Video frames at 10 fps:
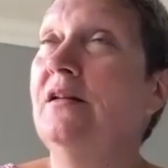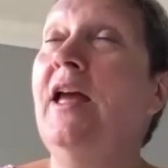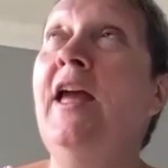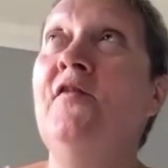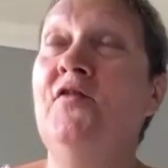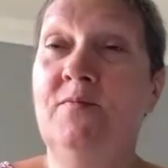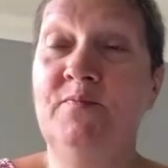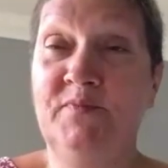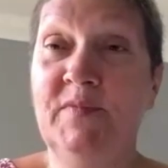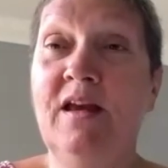heaven,
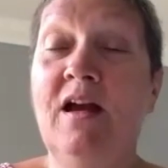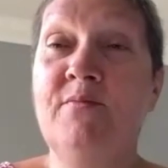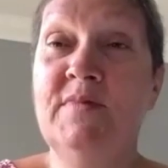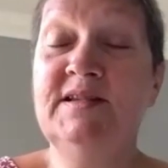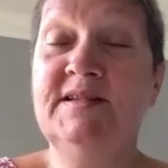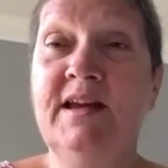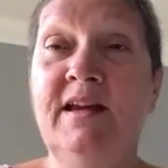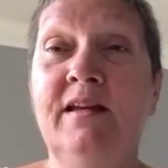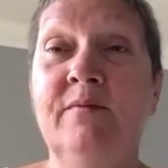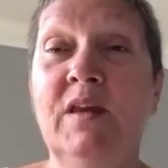I must say.